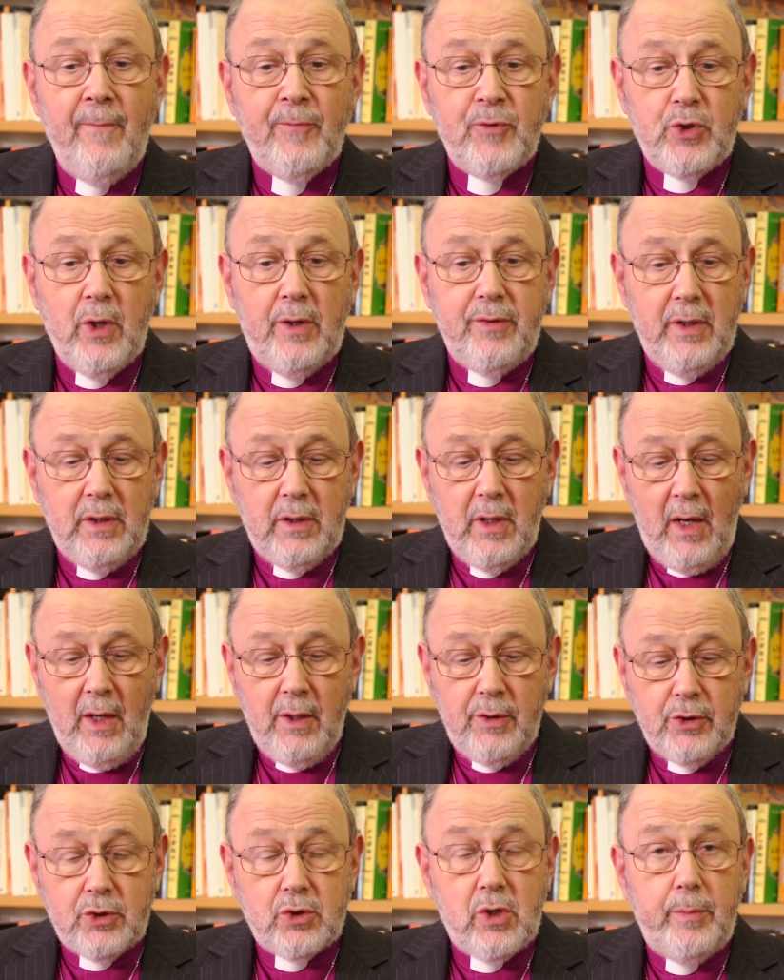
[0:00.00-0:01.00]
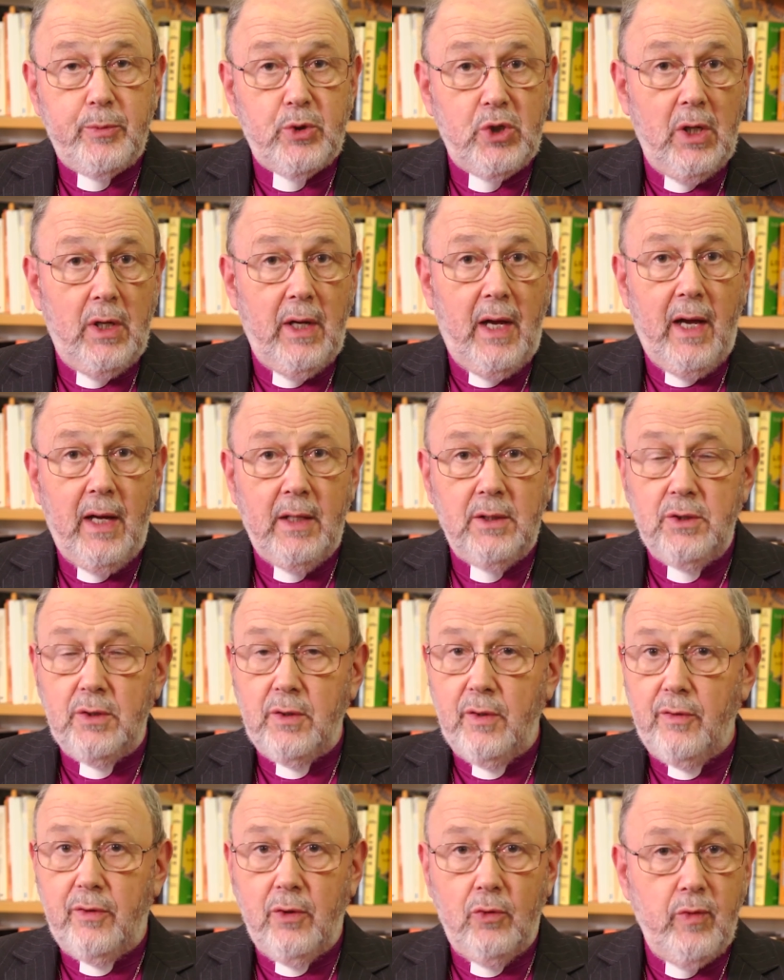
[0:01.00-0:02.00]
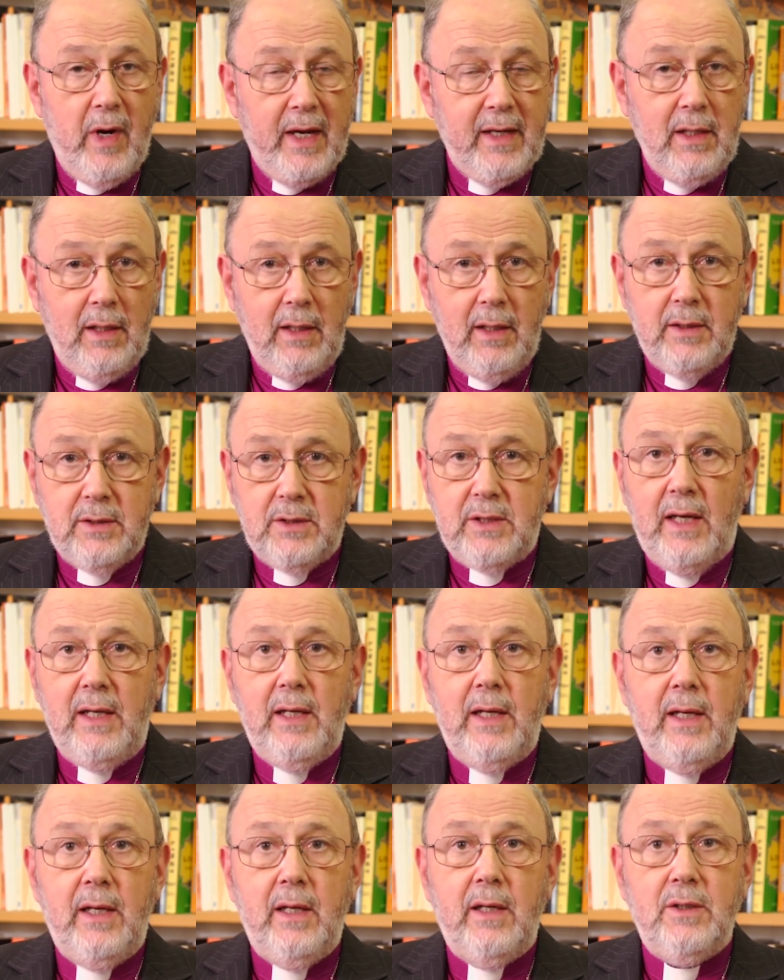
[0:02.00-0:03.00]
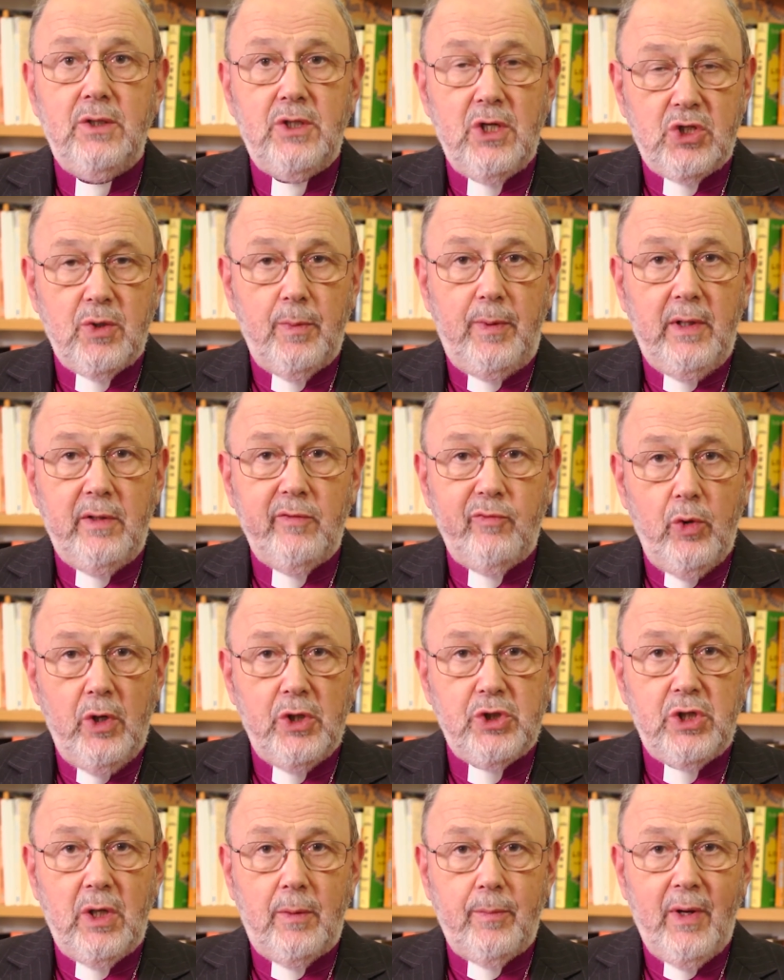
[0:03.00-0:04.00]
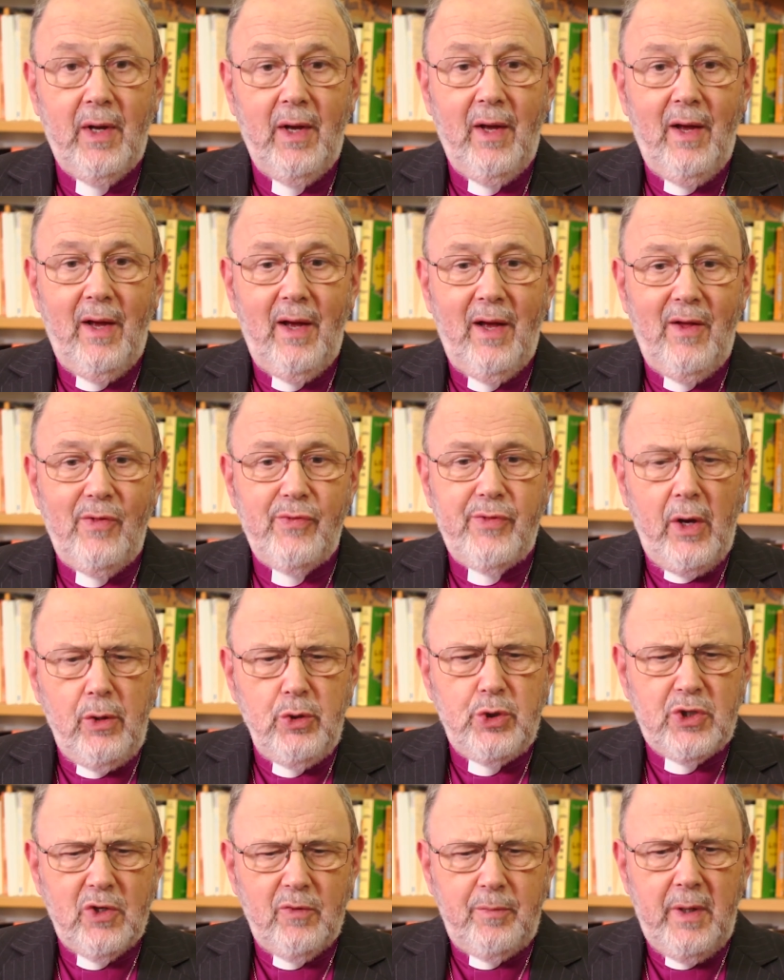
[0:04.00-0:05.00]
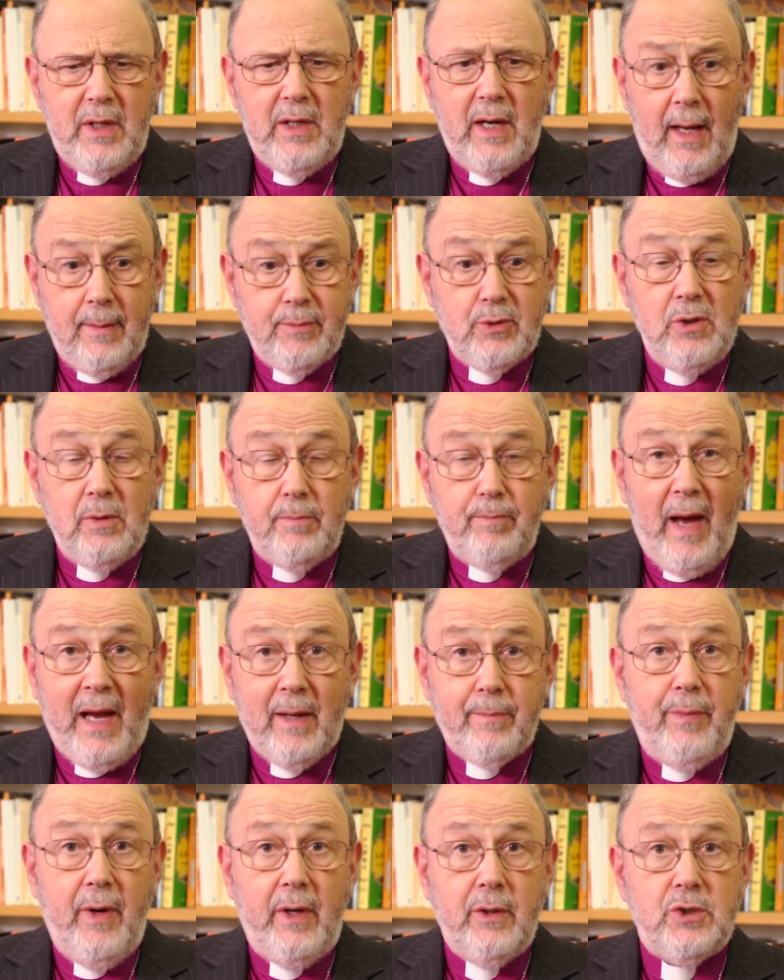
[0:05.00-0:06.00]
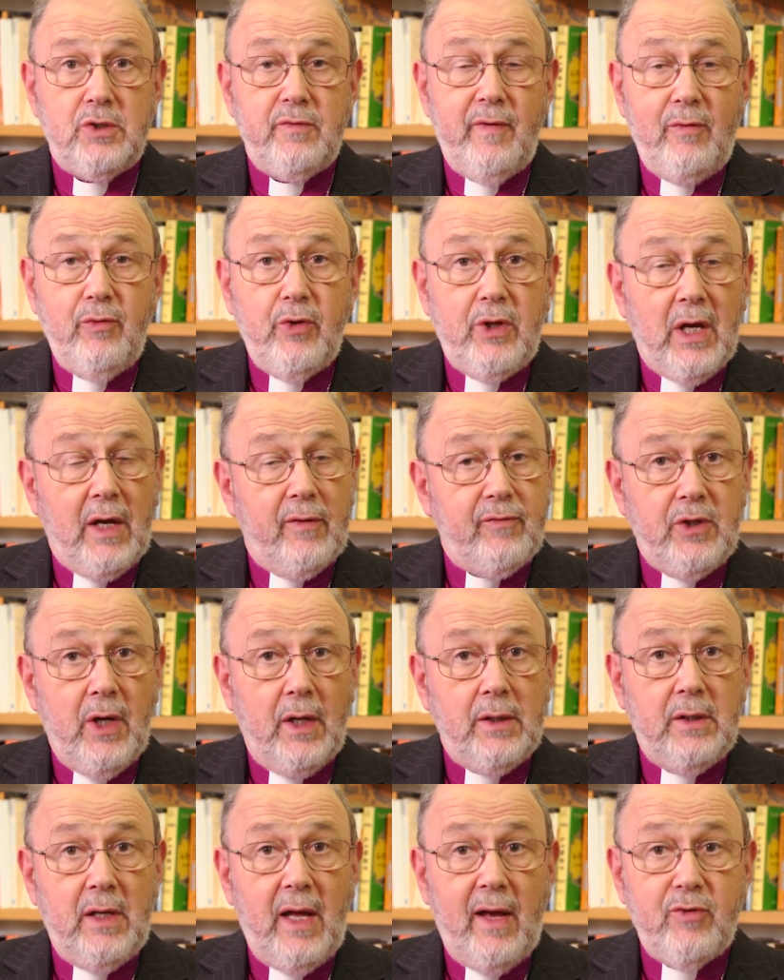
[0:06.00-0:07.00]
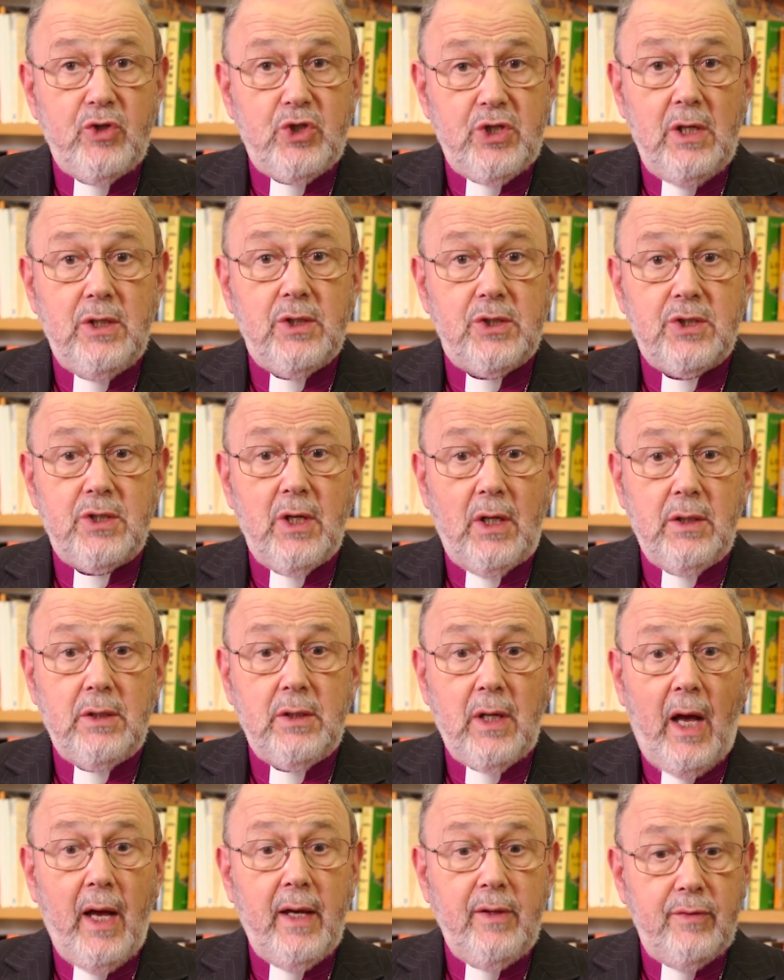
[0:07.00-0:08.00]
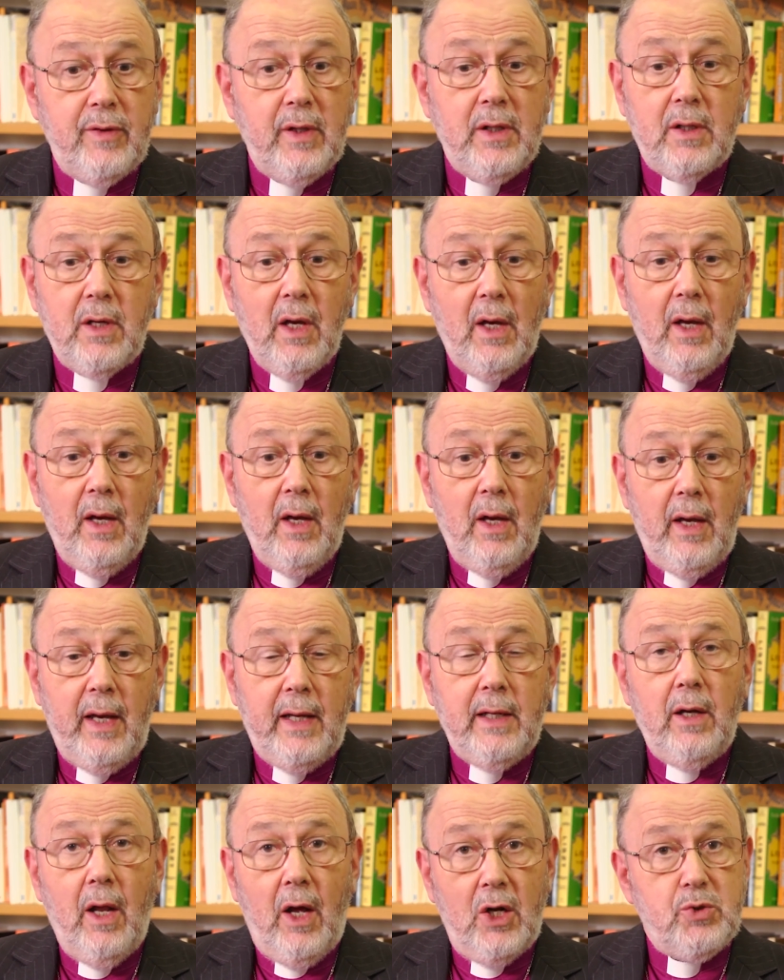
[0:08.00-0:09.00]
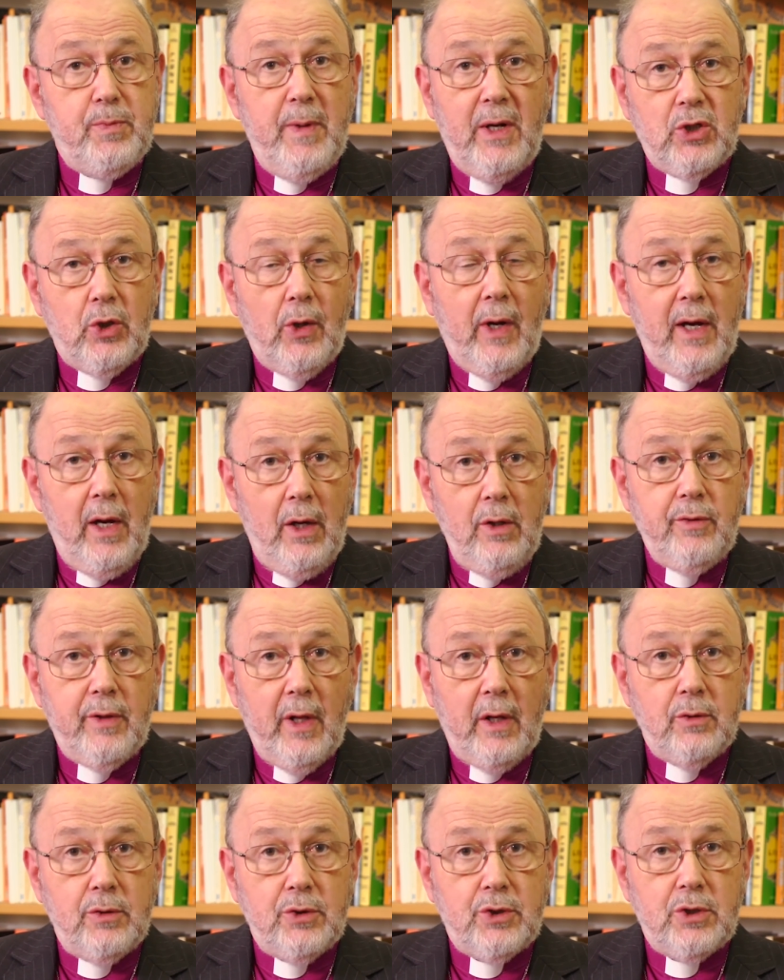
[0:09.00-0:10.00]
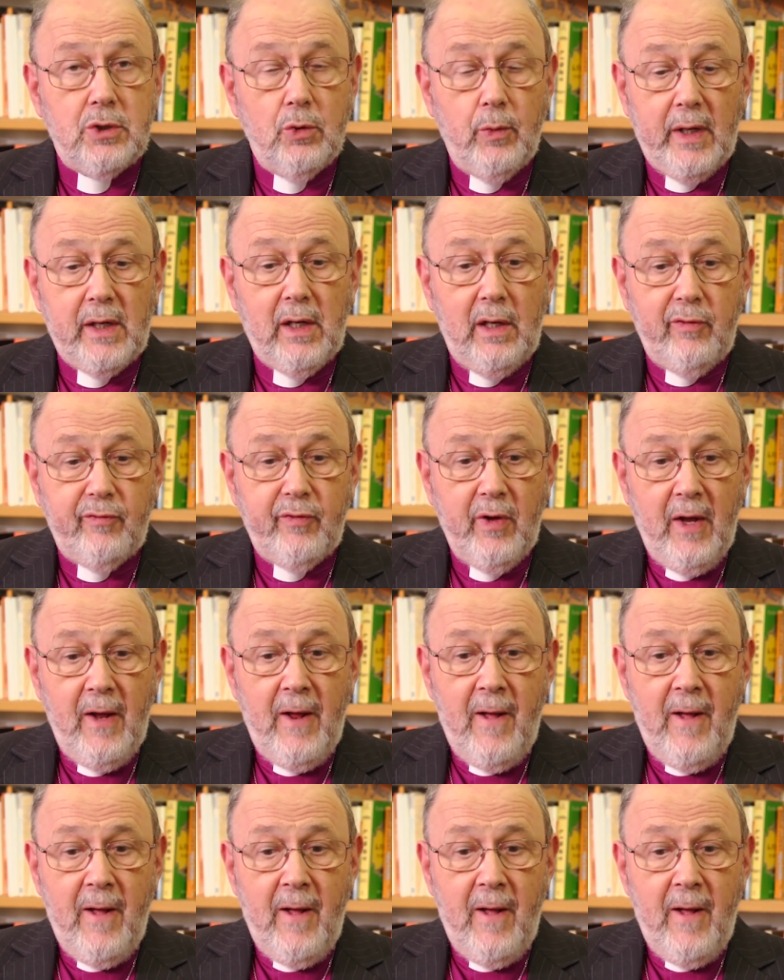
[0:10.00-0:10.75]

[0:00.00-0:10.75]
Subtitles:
So I think the Scripture and the regular daily discipline of worship, those have been absolute backbones of everything I've done ever since. And I think in large measure I owe those to Wycliffe.